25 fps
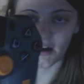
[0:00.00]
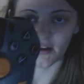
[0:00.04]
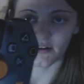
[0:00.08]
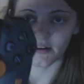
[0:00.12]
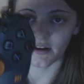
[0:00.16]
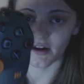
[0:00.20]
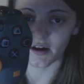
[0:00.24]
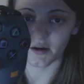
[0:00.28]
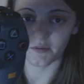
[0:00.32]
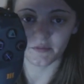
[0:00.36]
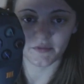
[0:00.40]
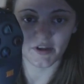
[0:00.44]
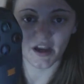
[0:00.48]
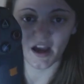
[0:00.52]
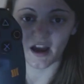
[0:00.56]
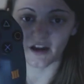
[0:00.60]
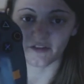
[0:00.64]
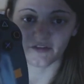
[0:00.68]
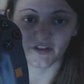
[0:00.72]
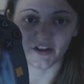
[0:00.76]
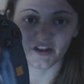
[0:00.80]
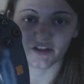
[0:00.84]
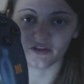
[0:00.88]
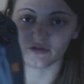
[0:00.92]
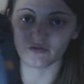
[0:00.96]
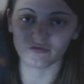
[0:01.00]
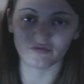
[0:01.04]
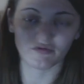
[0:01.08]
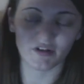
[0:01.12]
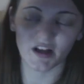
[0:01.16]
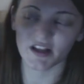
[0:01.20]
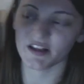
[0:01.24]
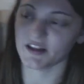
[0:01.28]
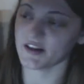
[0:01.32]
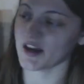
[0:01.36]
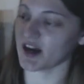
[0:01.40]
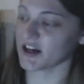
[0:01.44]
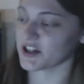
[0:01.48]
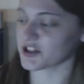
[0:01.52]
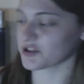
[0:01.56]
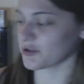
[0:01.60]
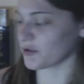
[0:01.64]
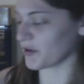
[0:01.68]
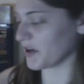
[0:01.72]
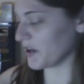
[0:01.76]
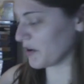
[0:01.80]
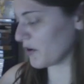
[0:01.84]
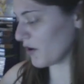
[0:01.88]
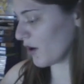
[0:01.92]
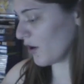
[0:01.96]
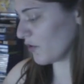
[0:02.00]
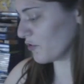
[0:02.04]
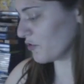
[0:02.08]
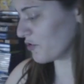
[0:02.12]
And yeah, I think it's a really nice looking